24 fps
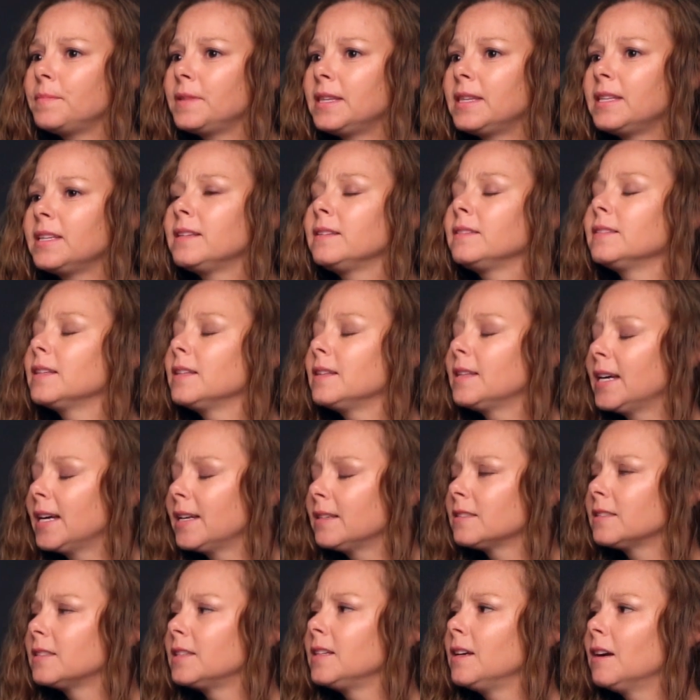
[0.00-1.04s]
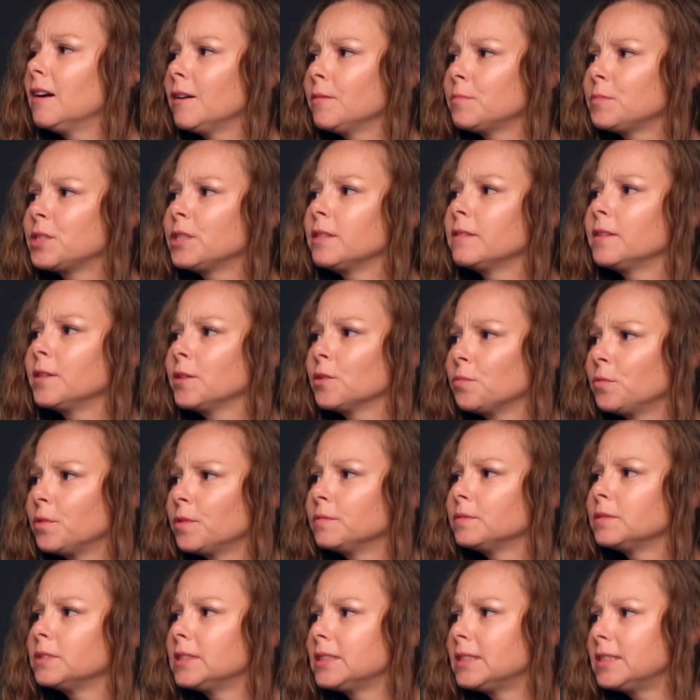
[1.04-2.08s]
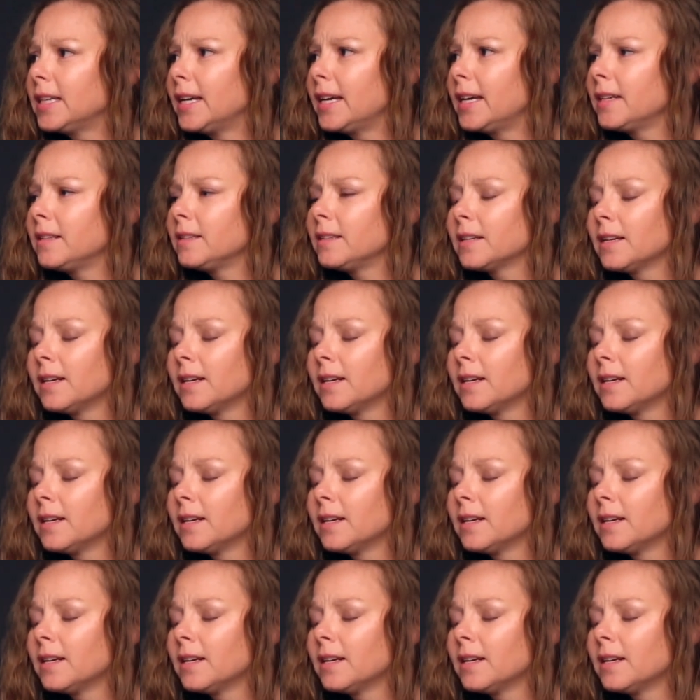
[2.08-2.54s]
think that that's the option they're wanting to take.